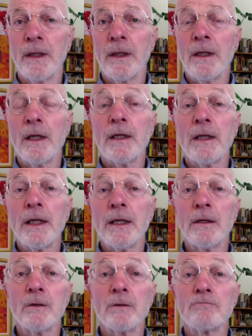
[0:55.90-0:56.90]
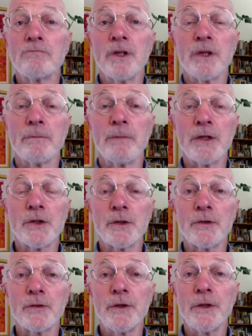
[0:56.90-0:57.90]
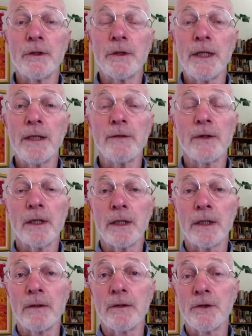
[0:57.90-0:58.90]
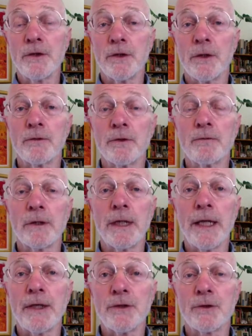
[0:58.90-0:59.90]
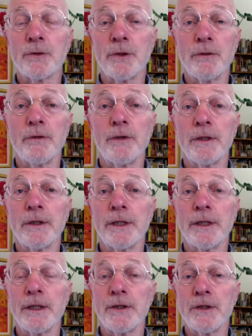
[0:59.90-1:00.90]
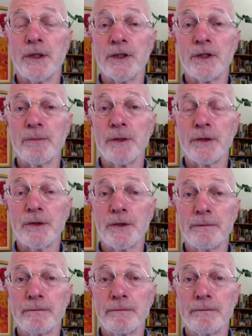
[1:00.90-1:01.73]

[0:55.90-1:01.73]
And how do the muscles feel there? Are they soft and relaxed, or do you feel any tight spots?